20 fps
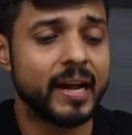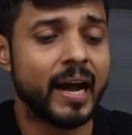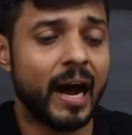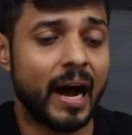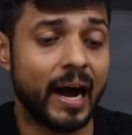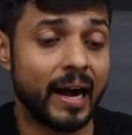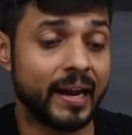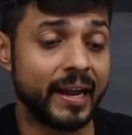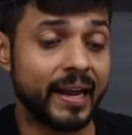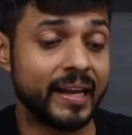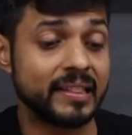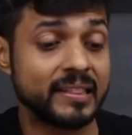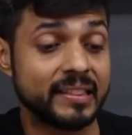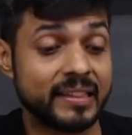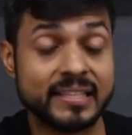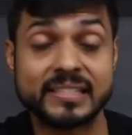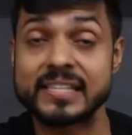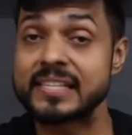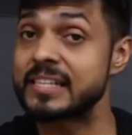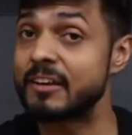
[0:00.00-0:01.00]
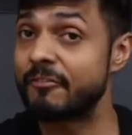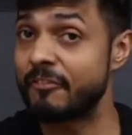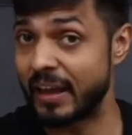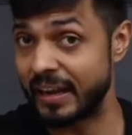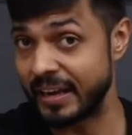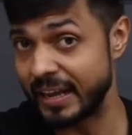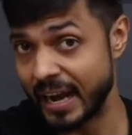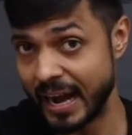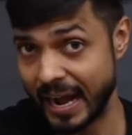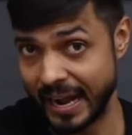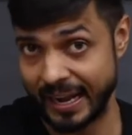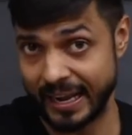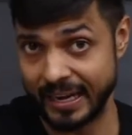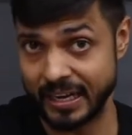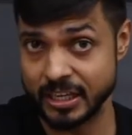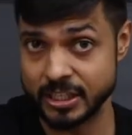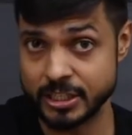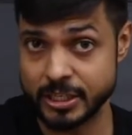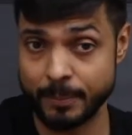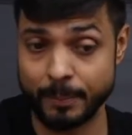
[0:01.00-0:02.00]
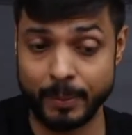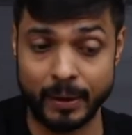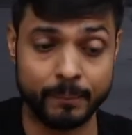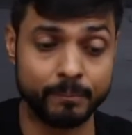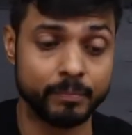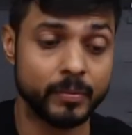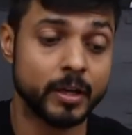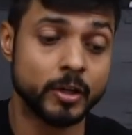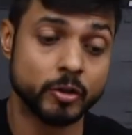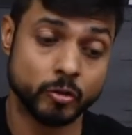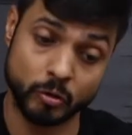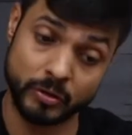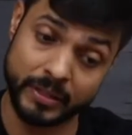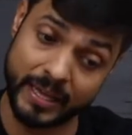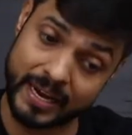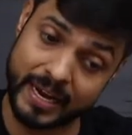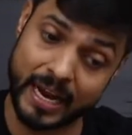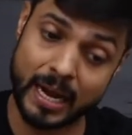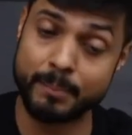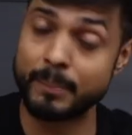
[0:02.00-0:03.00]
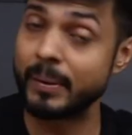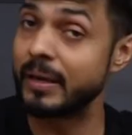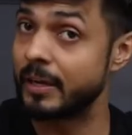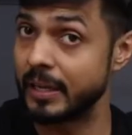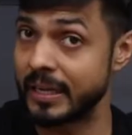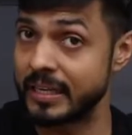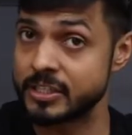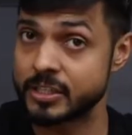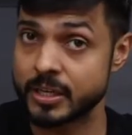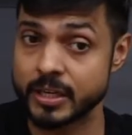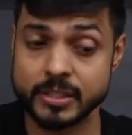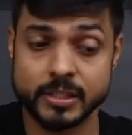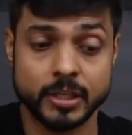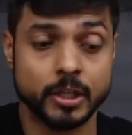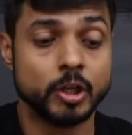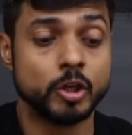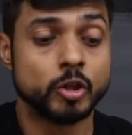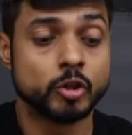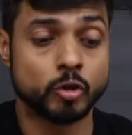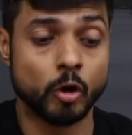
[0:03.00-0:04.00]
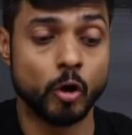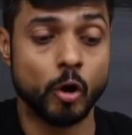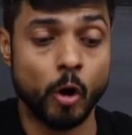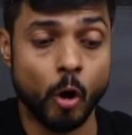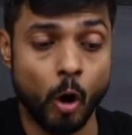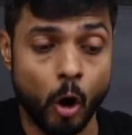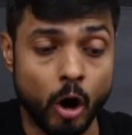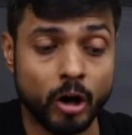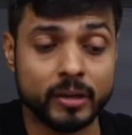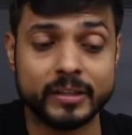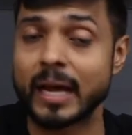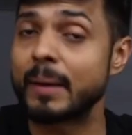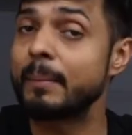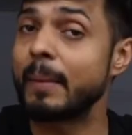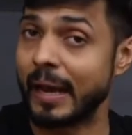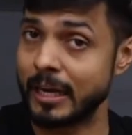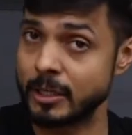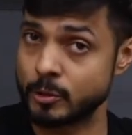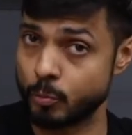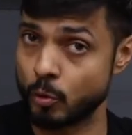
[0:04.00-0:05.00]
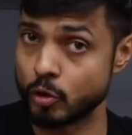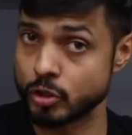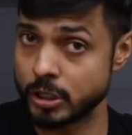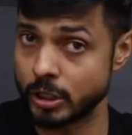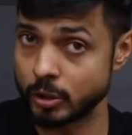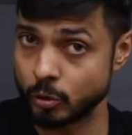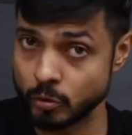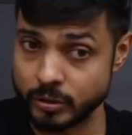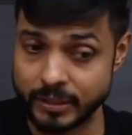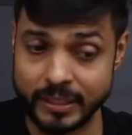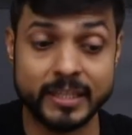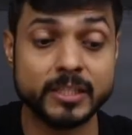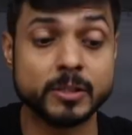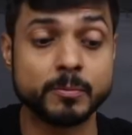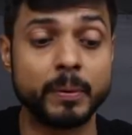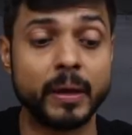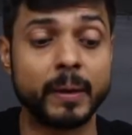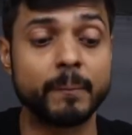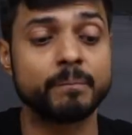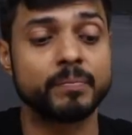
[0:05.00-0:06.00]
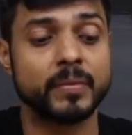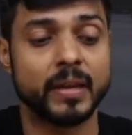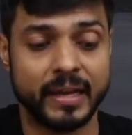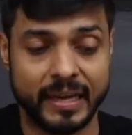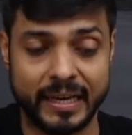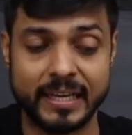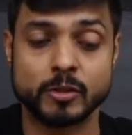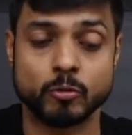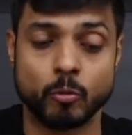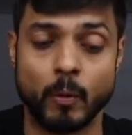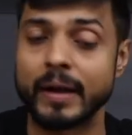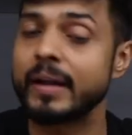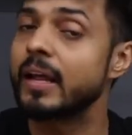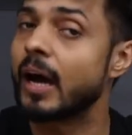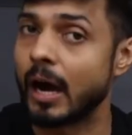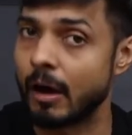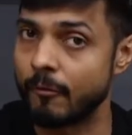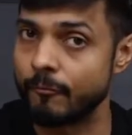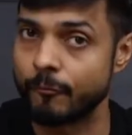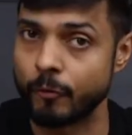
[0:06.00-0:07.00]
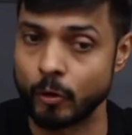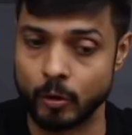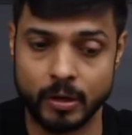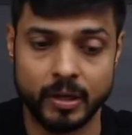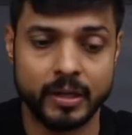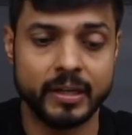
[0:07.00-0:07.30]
Again, this is a very high energy beam, so they can be dangerous. So long time exposure to this beam is quite harmful.